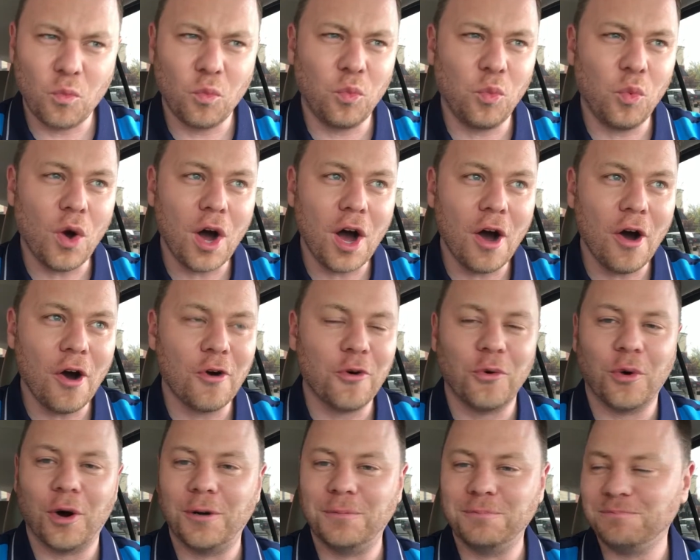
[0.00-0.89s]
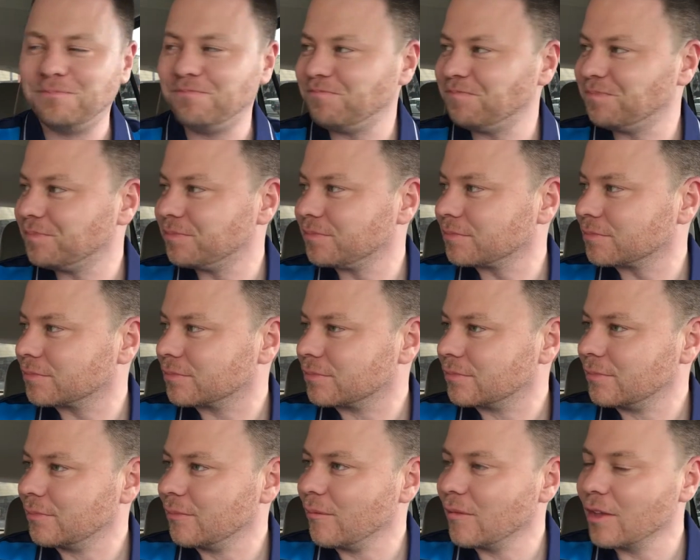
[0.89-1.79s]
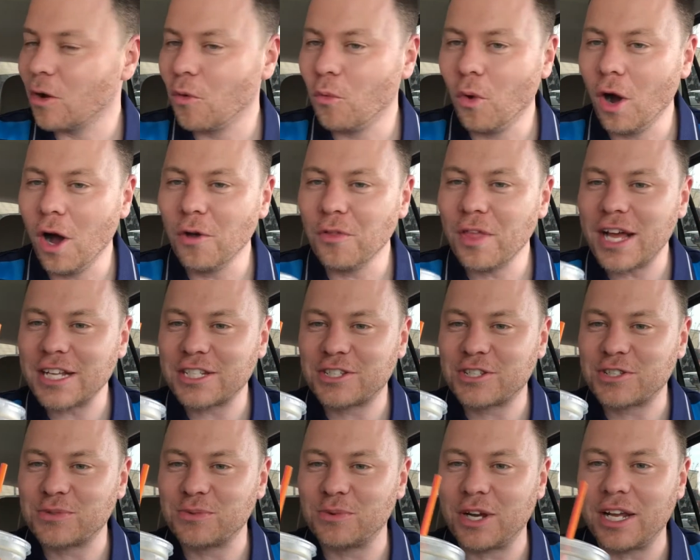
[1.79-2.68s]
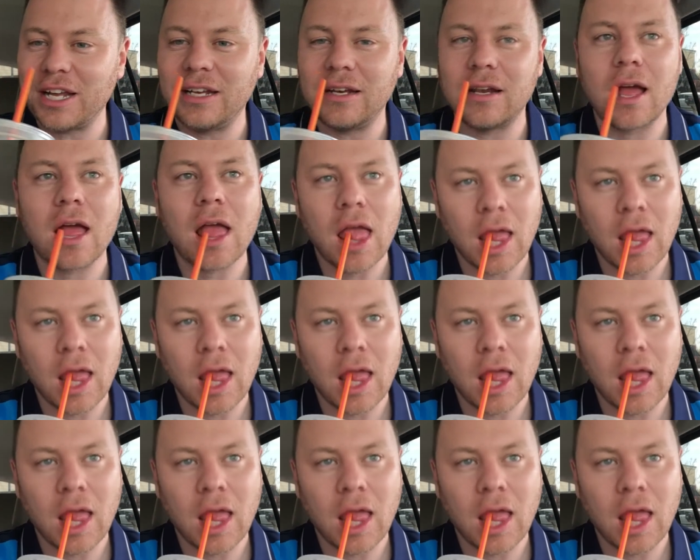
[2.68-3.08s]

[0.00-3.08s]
Whoa! Whoa, that's sweet.